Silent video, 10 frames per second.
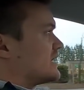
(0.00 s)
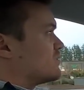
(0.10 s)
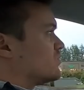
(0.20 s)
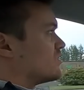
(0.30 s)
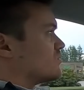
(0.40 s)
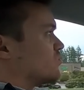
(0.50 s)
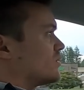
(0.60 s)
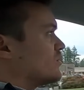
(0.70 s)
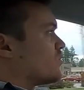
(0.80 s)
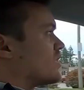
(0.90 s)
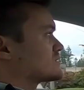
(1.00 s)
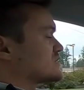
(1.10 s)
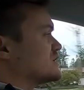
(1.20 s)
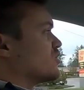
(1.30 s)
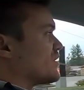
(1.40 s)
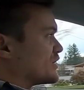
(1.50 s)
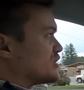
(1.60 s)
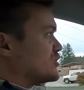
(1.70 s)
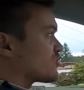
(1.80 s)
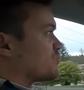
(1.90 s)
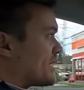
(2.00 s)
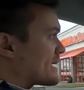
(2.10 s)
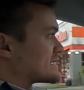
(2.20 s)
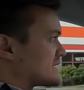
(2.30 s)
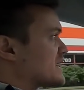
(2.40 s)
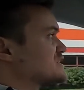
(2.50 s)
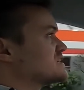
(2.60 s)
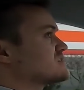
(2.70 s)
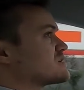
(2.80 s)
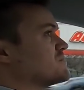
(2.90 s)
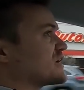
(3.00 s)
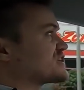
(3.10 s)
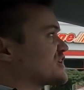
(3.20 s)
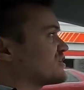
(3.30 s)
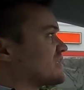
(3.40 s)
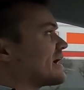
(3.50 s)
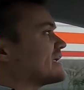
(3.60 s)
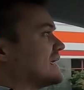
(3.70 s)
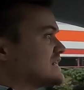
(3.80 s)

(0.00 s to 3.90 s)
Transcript: it wants to know that you're paying attention to make sure that